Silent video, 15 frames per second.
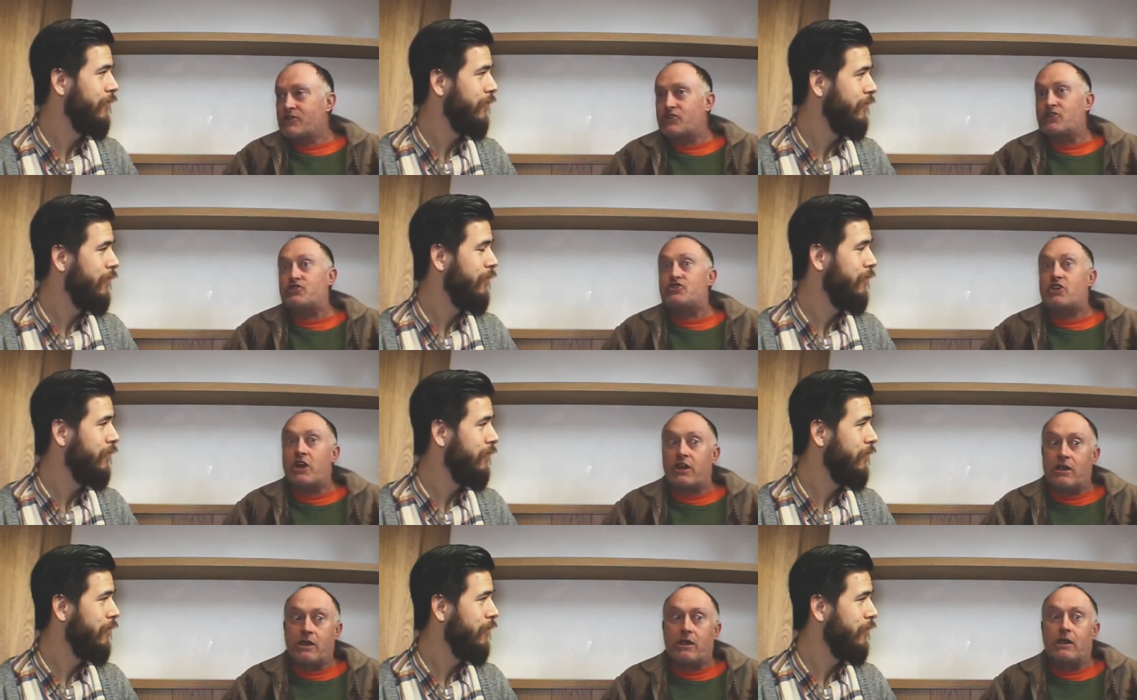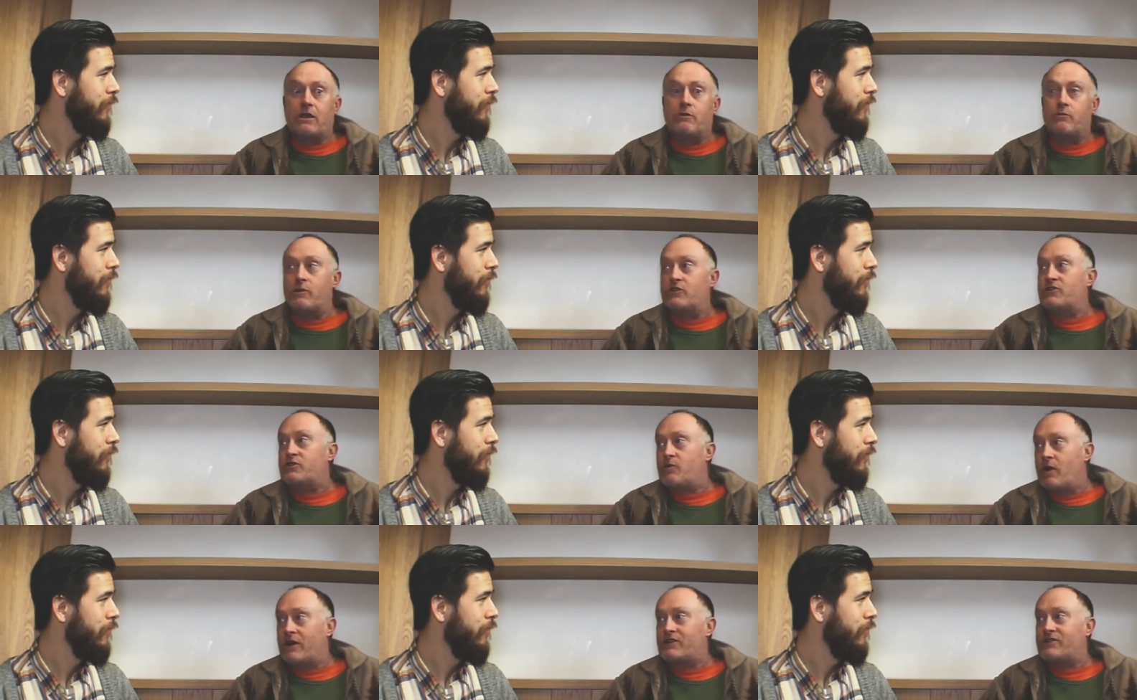Speaker 1: she's checking in when she
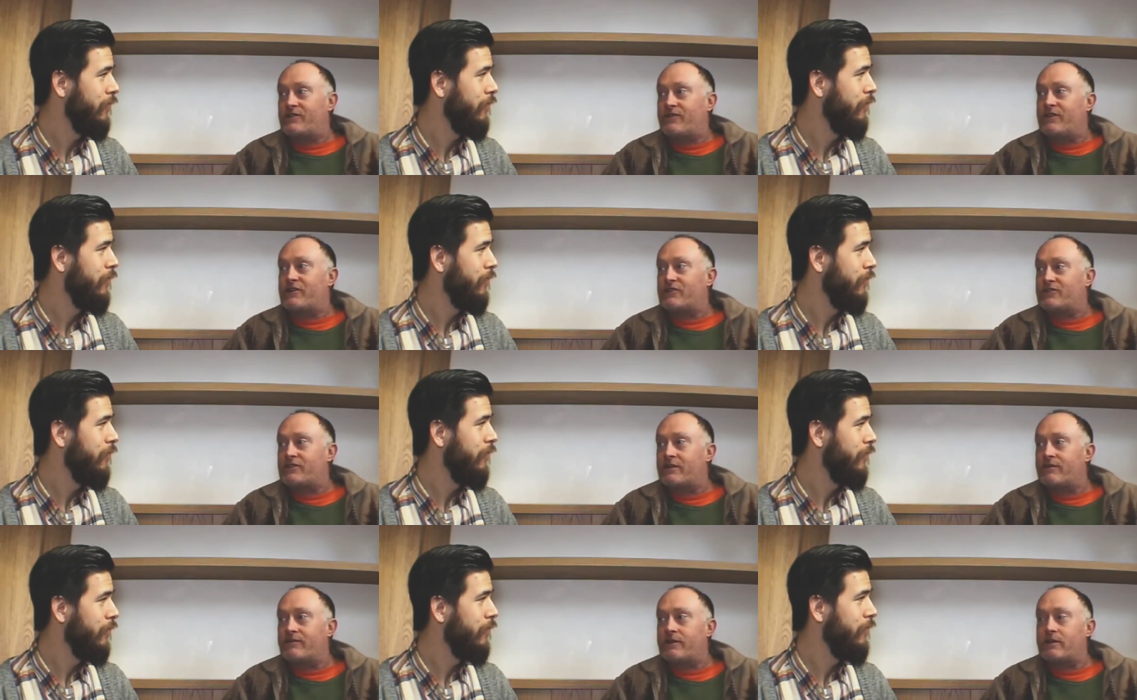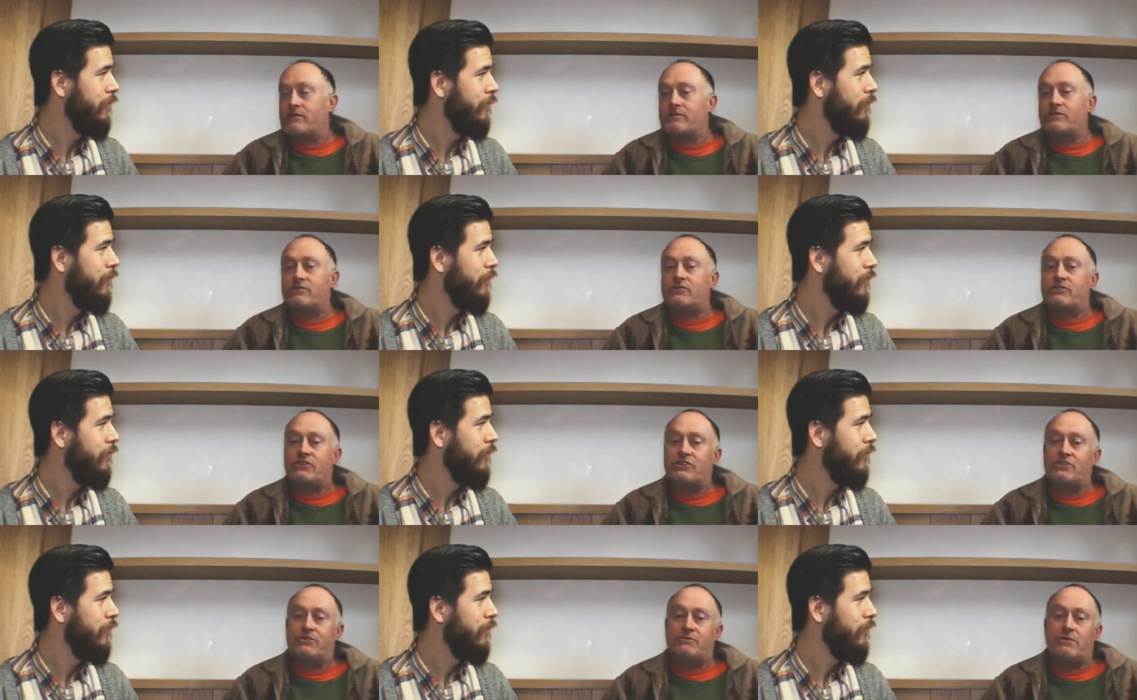wants to figure stuff out, and
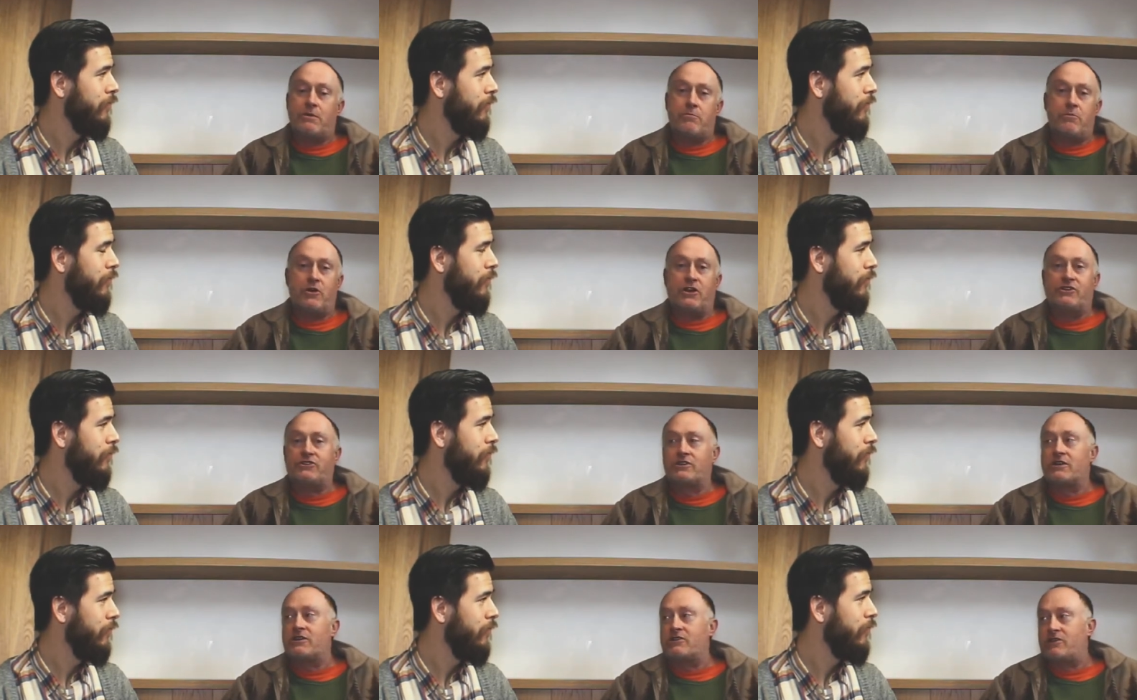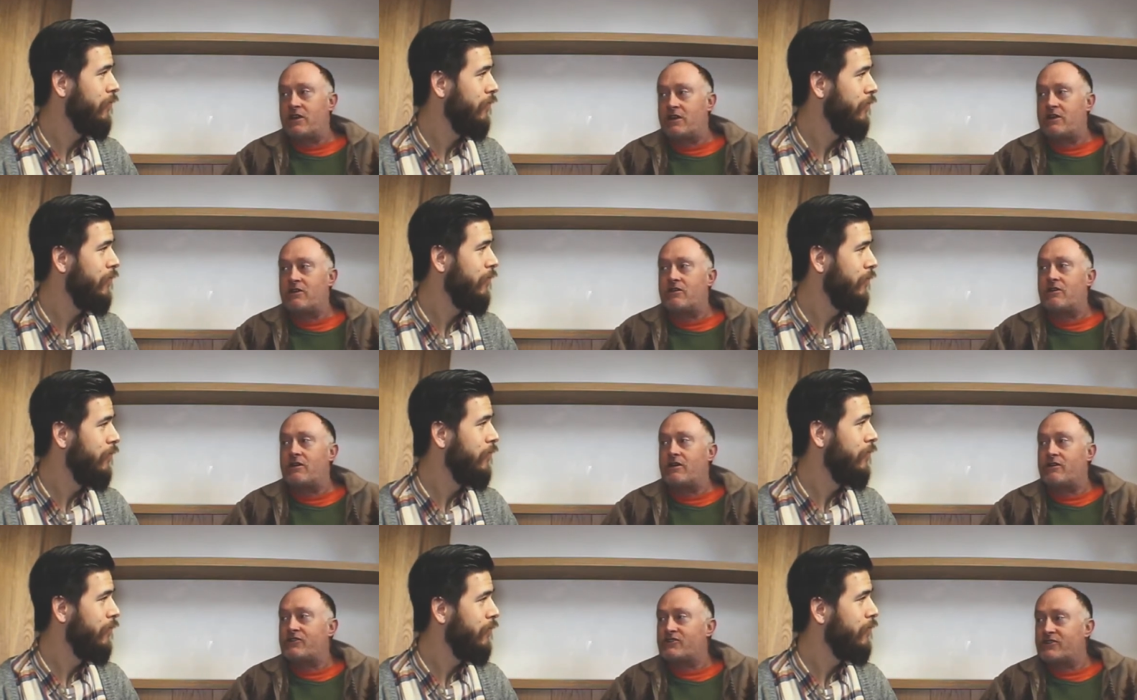she's embracing it and taking it
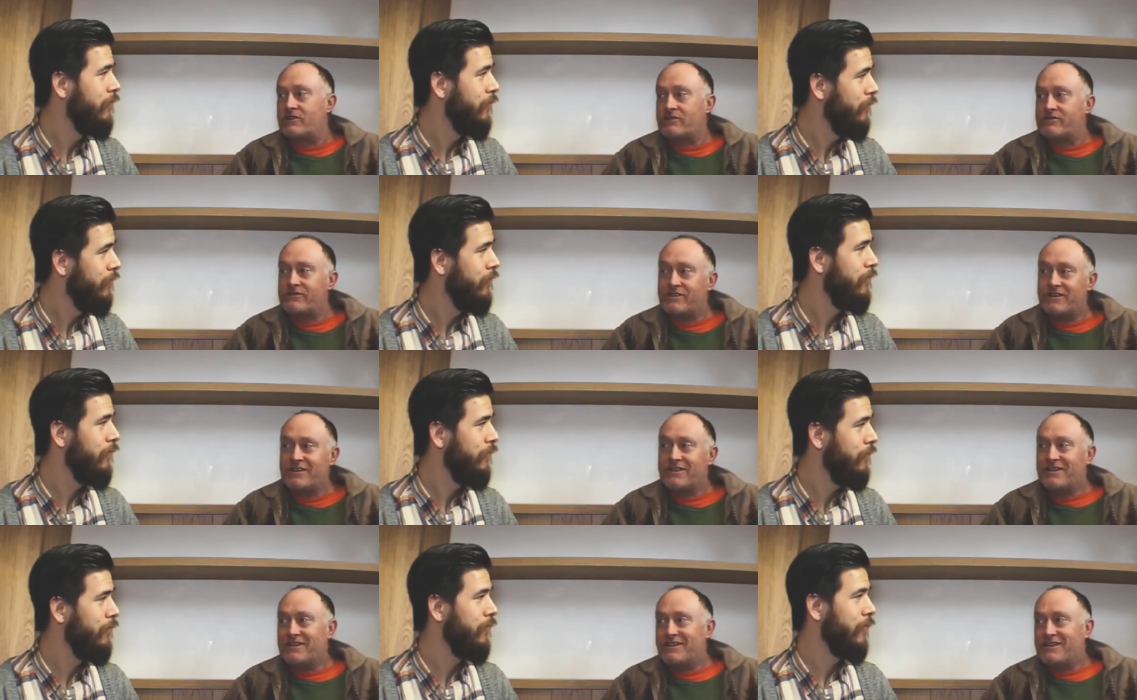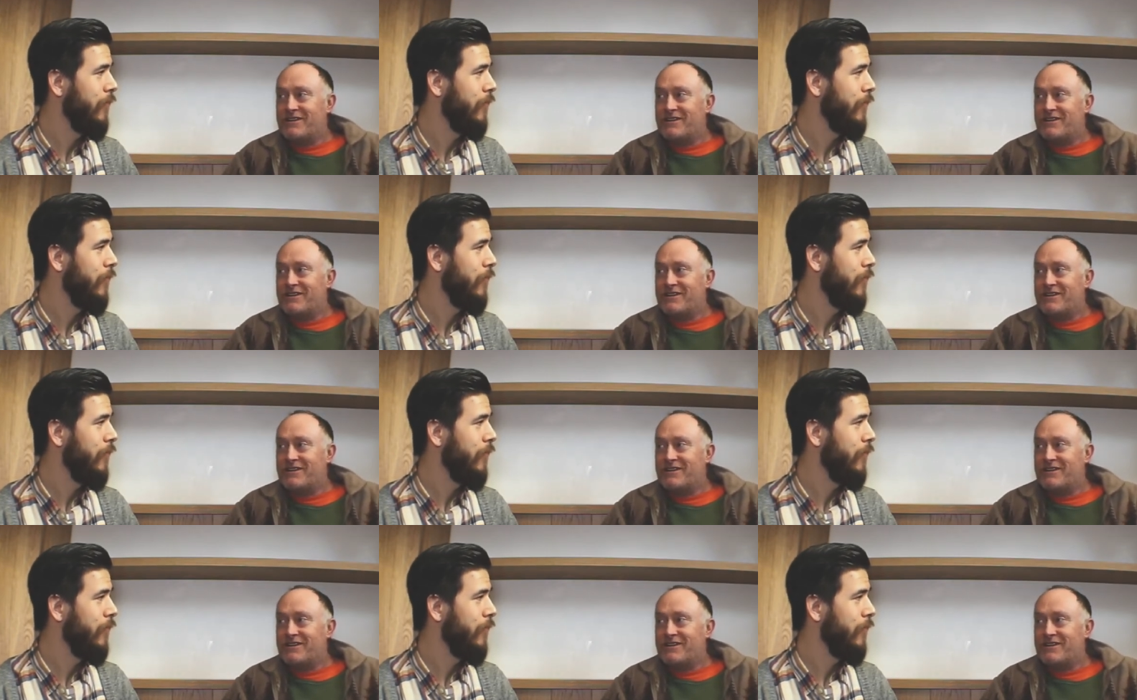on herself. Mm.